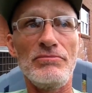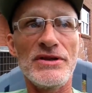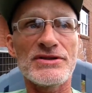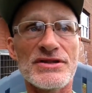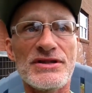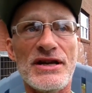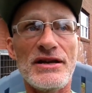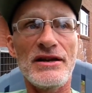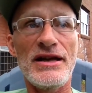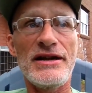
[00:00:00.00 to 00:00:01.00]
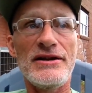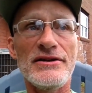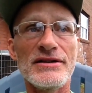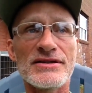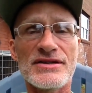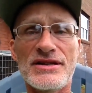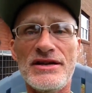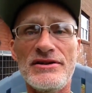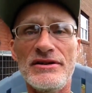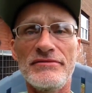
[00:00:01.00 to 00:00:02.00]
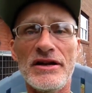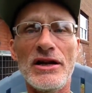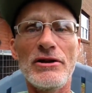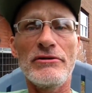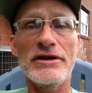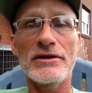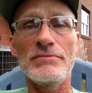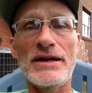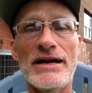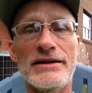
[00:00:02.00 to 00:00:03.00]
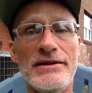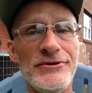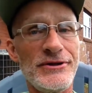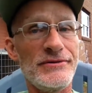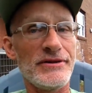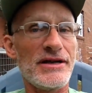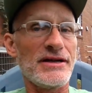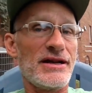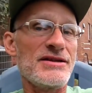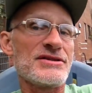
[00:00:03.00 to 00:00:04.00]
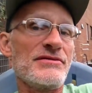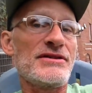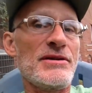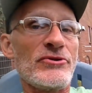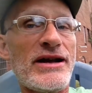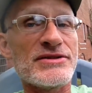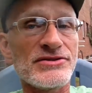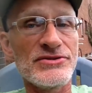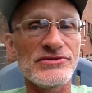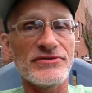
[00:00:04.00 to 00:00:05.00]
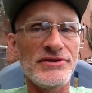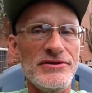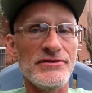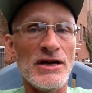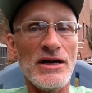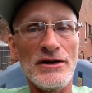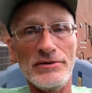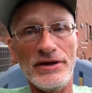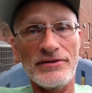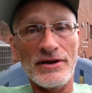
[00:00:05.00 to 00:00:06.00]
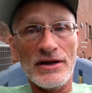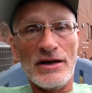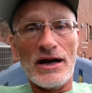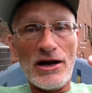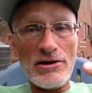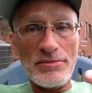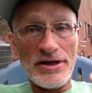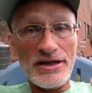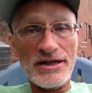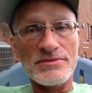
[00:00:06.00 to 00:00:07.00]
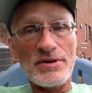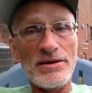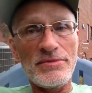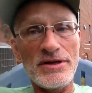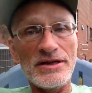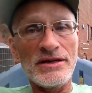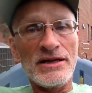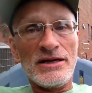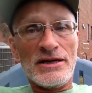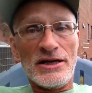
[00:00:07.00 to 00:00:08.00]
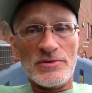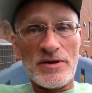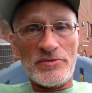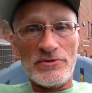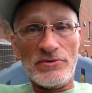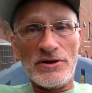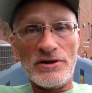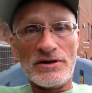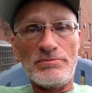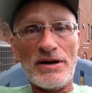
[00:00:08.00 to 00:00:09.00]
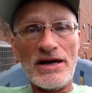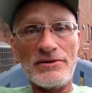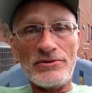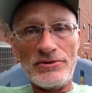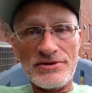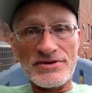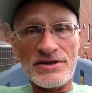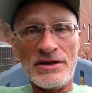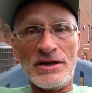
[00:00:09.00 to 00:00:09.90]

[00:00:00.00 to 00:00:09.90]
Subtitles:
Let's just say in Atlanta here, let's just say you're living in a lower income black neighborhood. Okay, the kind of stuff Democrats will do for you with our money, that's my money, other people at work, bondholders,